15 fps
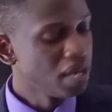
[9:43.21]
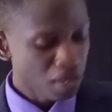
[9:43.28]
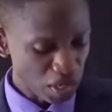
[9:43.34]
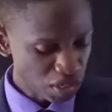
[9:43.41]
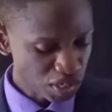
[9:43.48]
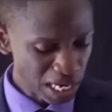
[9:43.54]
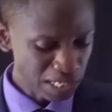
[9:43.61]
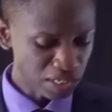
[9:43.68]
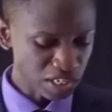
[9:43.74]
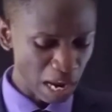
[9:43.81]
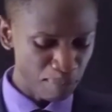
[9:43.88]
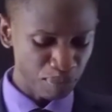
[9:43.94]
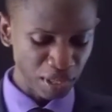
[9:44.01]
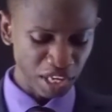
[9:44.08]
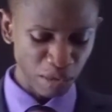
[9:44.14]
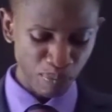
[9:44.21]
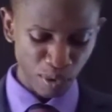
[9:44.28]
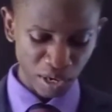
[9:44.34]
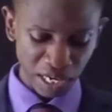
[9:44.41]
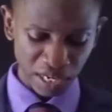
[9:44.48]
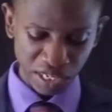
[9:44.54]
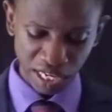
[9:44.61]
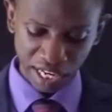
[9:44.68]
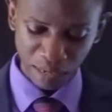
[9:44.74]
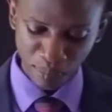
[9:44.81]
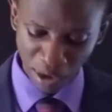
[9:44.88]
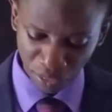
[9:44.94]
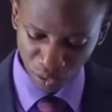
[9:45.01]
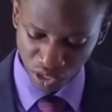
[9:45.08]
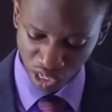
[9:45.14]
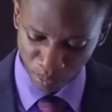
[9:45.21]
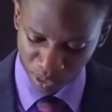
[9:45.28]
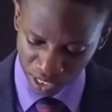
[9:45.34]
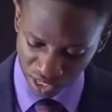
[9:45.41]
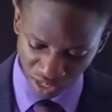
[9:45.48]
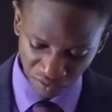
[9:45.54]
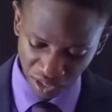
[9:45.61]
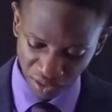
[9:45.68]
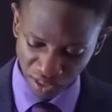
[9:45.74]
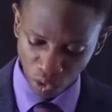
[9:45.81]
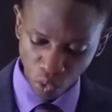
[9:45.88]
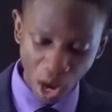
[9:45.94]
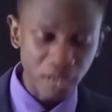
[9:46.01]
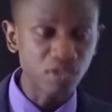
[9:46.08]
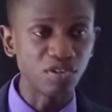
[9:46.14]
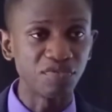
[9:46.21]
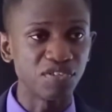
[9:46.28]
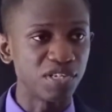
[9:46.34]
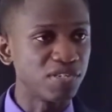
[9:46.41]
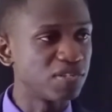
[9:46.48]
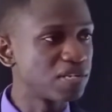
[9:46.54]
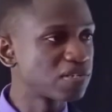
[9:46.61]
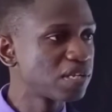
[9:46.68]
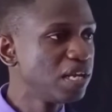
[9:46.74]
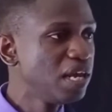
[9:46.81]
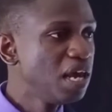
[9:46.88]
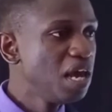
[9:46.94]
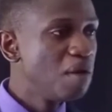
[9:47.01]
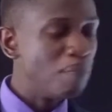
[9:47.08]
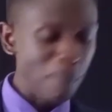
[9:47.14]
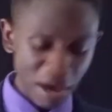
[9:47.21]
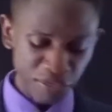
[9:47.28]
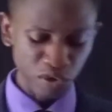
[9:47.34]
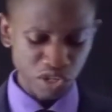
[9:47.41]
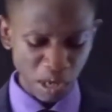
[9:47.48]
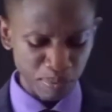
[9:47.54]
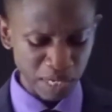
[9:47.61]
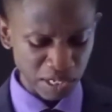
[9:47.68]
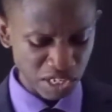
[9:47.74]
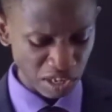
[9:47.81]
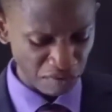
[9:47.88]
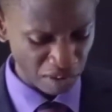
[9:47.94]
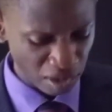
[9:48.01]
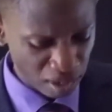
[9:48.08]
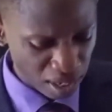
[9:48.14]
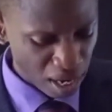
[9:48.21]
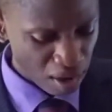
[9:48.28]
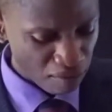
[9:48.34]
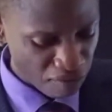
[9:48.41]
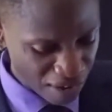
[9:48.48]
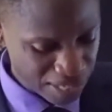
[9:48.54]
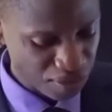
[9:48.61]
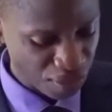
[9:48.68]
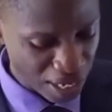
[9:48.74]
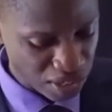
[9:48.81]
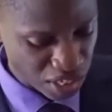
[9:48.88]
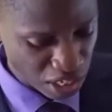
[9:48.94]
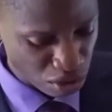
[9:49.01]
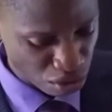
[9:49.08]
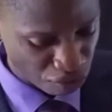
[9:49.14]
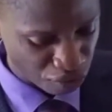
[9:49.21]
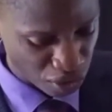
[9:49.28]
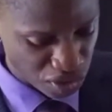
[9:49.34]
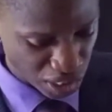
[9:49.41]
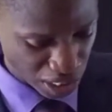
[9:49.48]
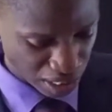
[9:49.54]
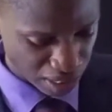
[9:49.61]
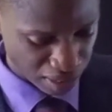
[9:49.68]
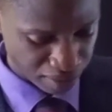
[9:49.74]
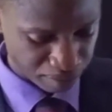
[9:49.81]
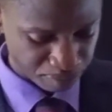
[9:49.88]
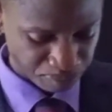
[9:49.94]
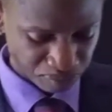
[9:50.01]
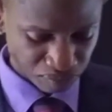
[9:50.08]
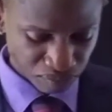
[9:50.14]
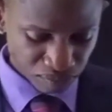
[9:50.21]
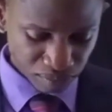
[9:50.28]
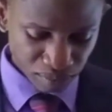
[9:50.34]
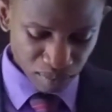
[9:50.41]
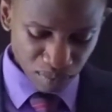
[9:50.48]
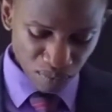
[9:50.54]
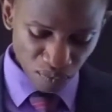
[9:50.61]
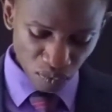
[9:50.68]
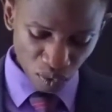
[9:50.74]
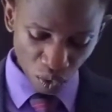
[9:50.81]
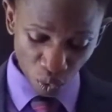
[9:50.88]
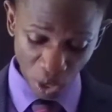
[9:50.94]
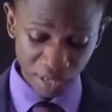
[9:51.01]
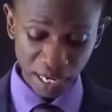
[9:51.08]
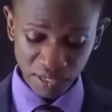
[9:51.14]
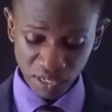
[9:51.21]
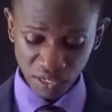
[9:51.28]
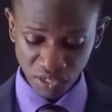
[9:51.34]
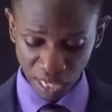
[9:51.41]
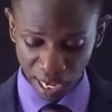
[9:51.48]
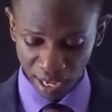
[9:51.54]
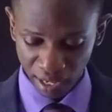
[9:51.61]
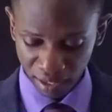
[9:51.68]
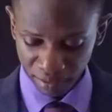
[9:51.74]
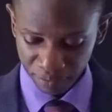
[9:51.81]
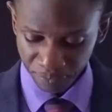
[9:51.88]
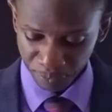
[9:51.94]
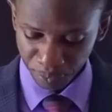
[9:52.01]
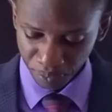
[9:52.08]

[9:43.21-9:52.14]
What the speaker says: He says something important here in Matthew chapter 7, the words of Jesus. Matthew chapter 7, verse 13 to 14. What does he say?